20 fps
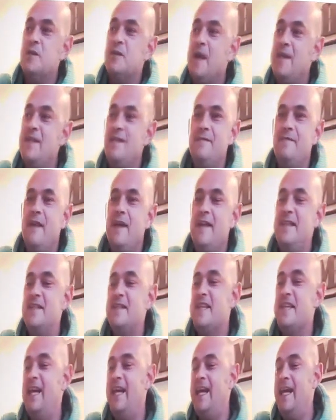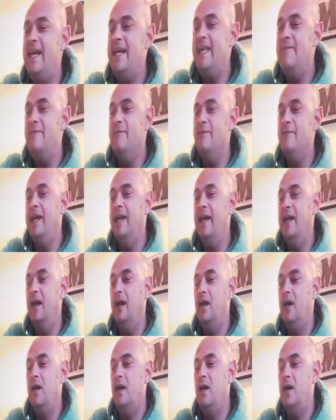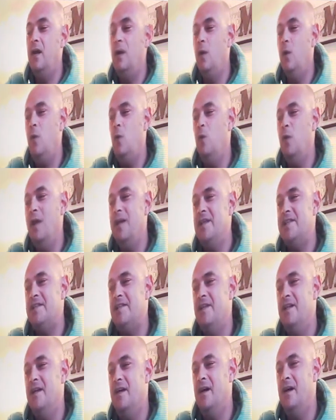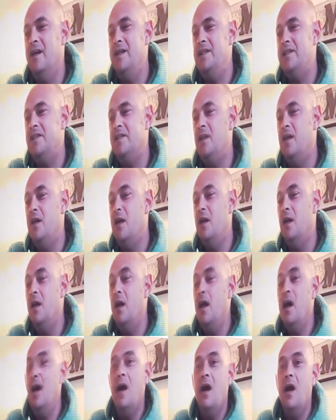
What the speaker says: I've got it. Oh, I didn't have it on that.